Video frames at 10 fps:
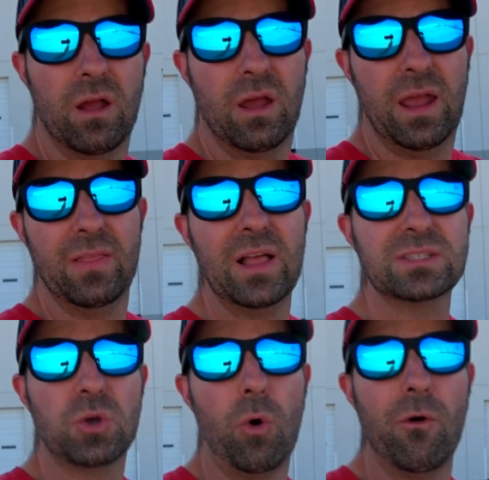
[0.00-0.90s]
and
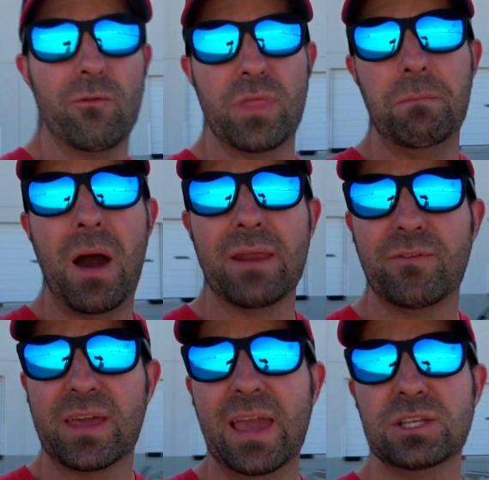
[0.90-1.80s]
let's go over the
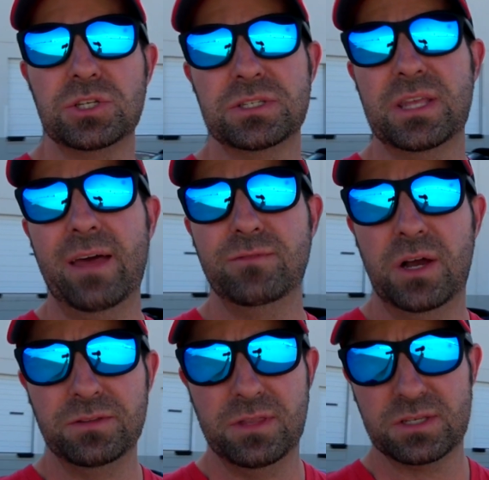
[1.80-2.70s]
modifications that I've
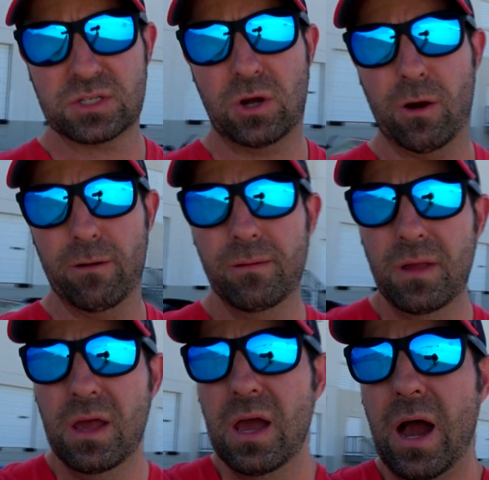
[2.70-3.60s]
done to this car.
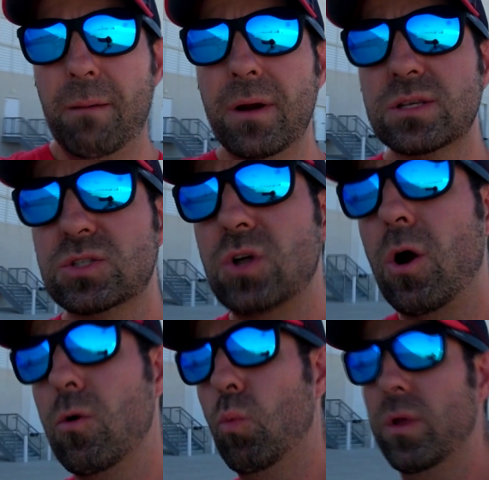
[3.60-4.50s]
I'm going to
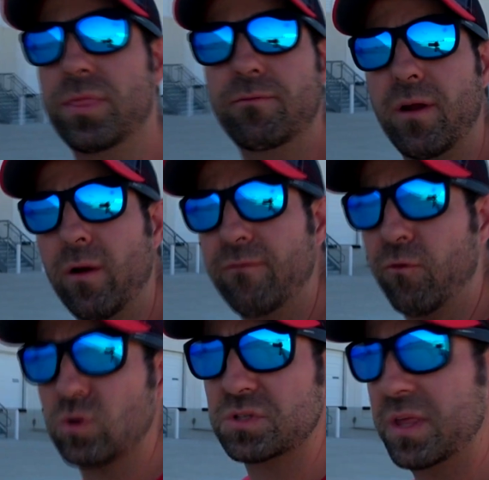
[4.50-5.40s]
start with the very first